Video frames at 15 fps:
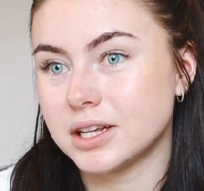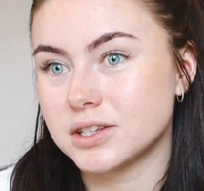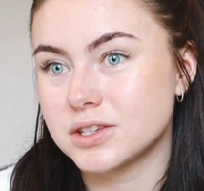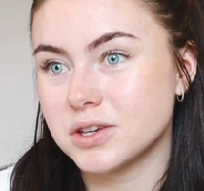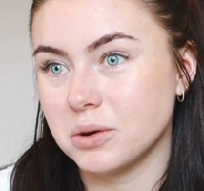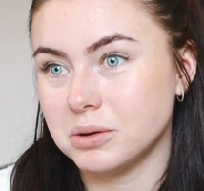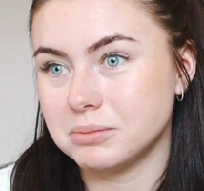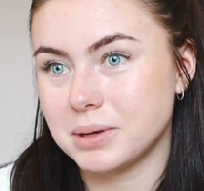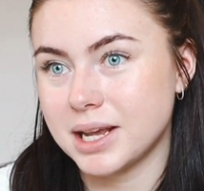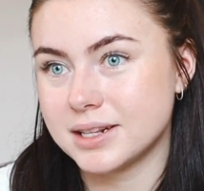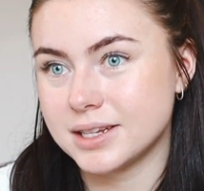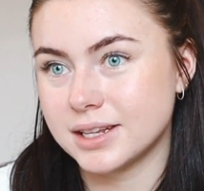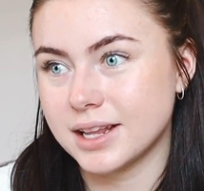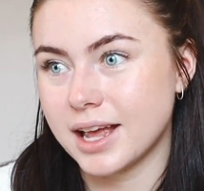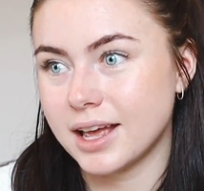and so
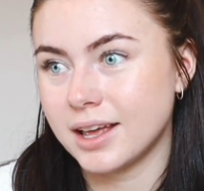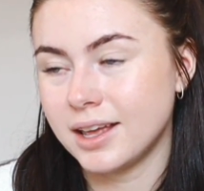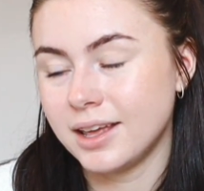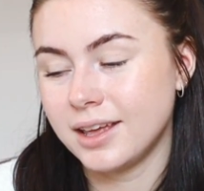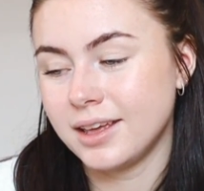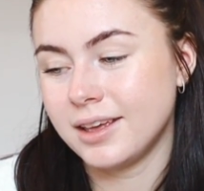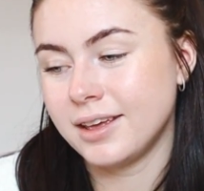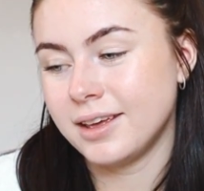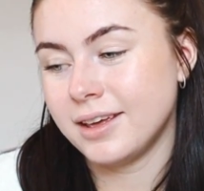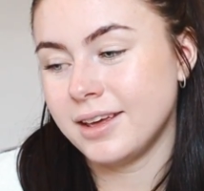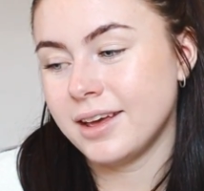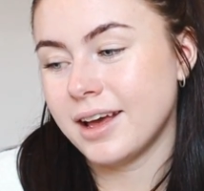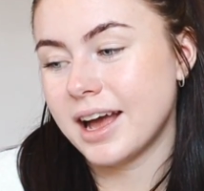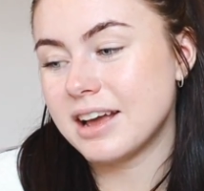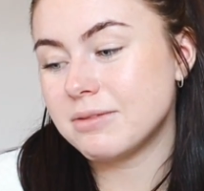amazing that
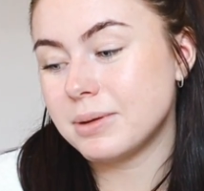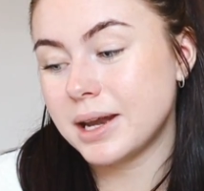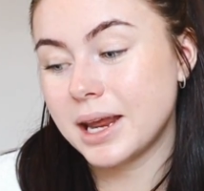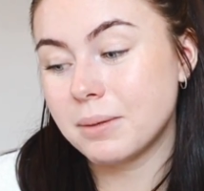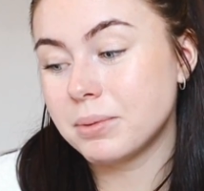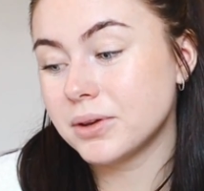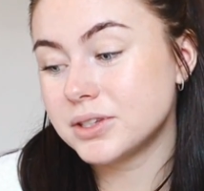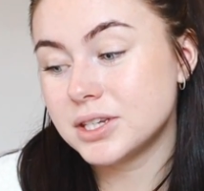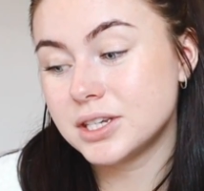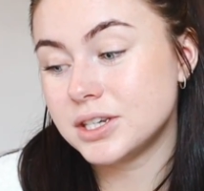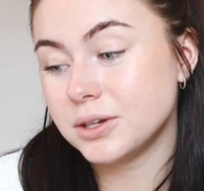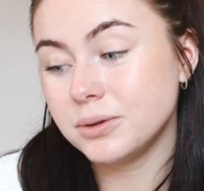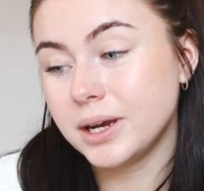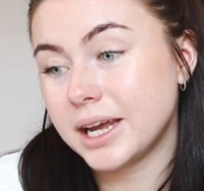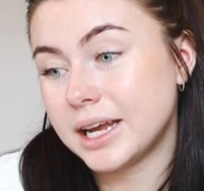I've been able to
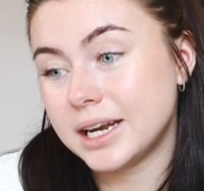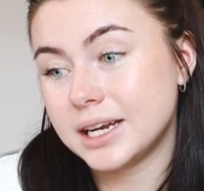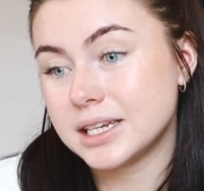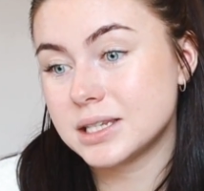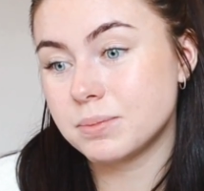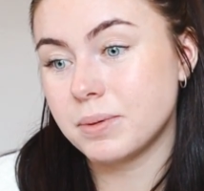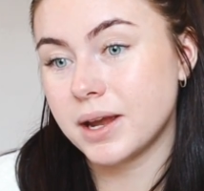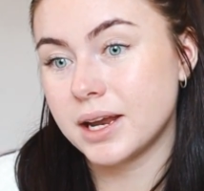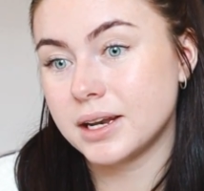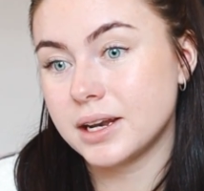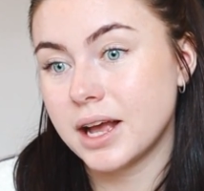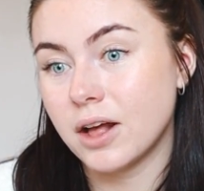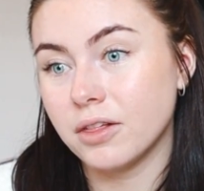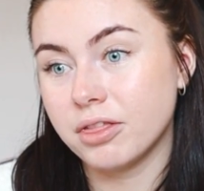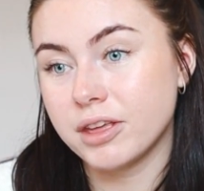do it, and it's been
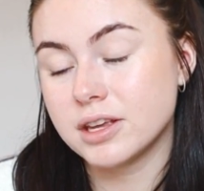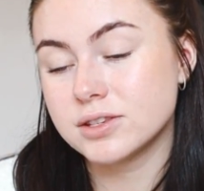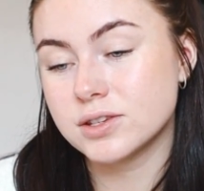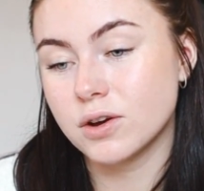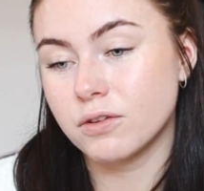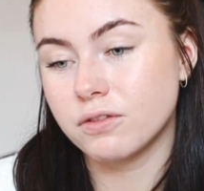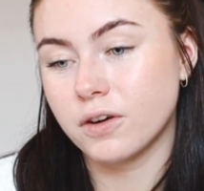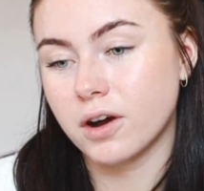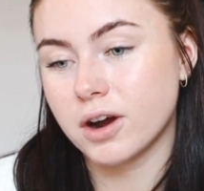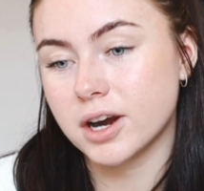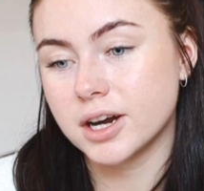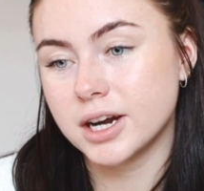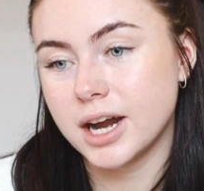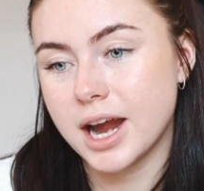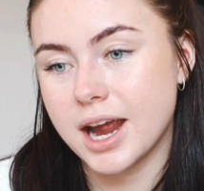healthy so
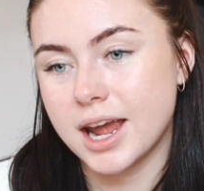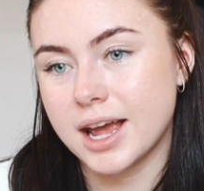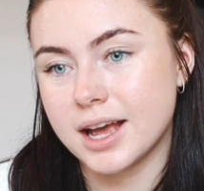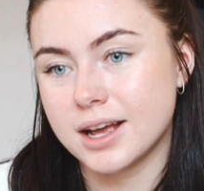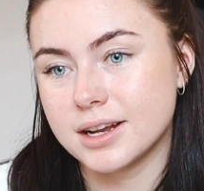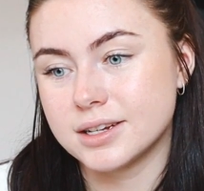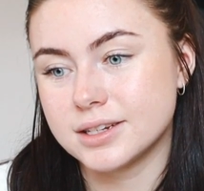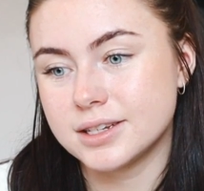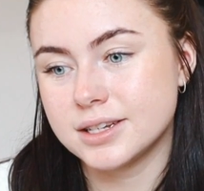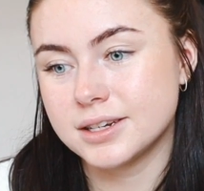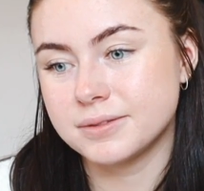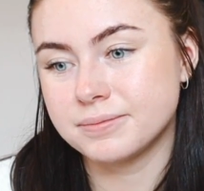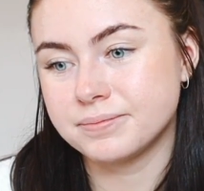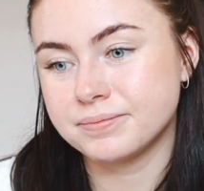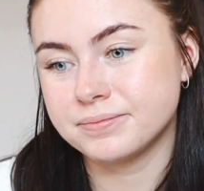far, and
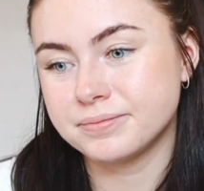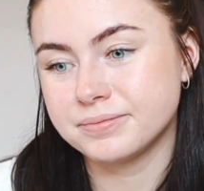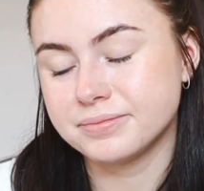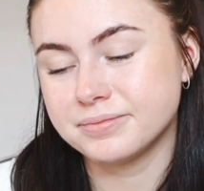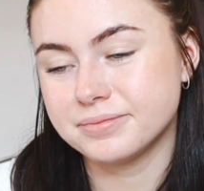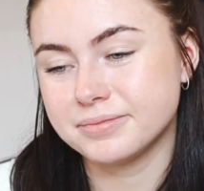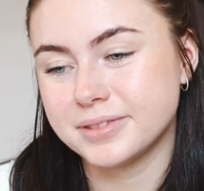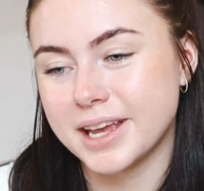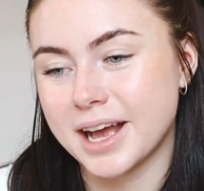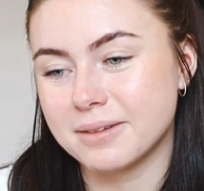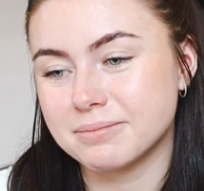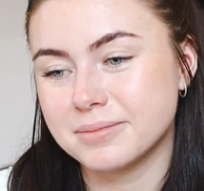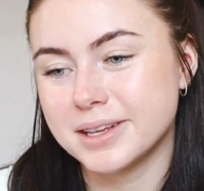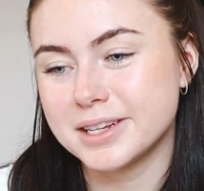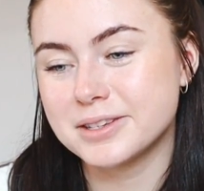
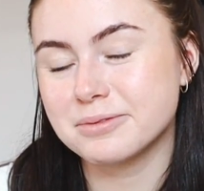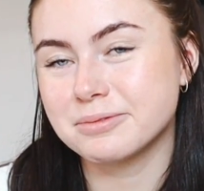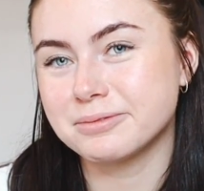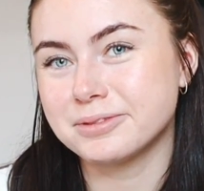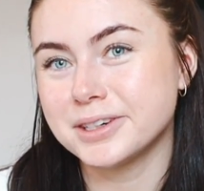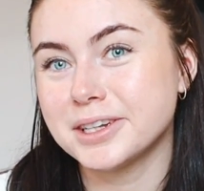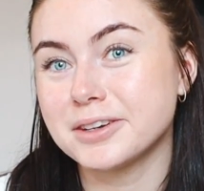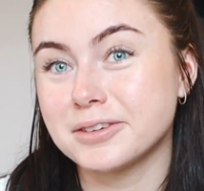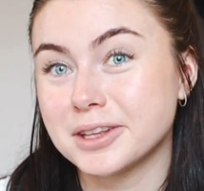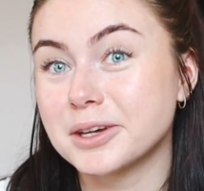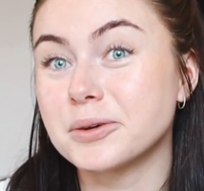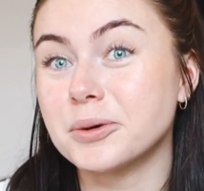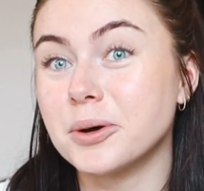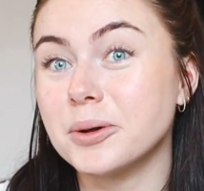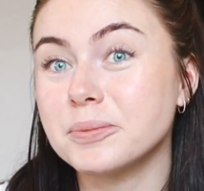yeah, it's really,
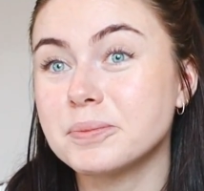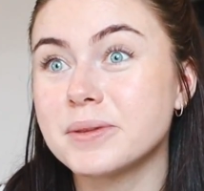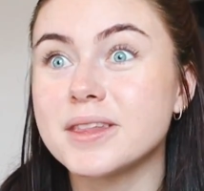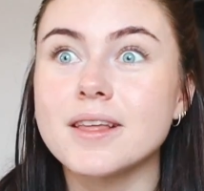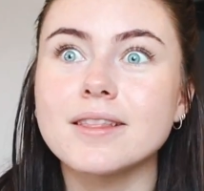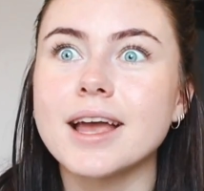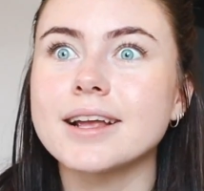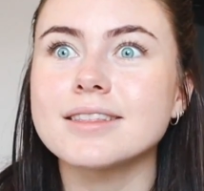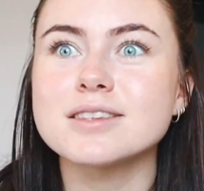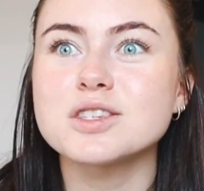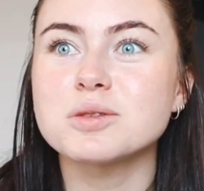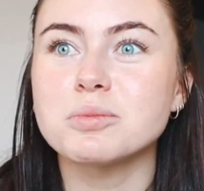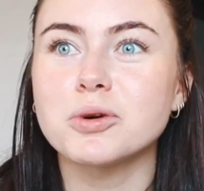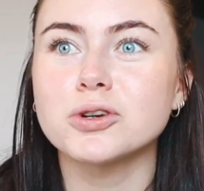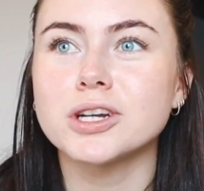really cool. But then like
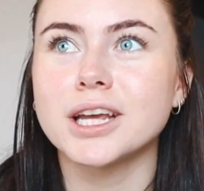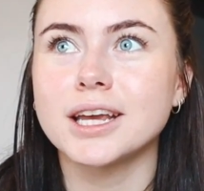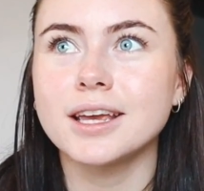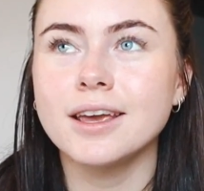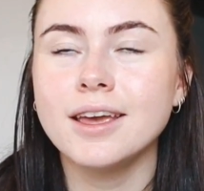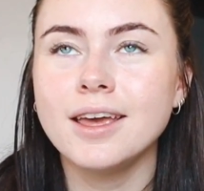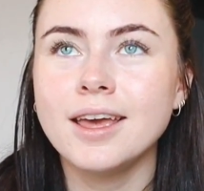this morning,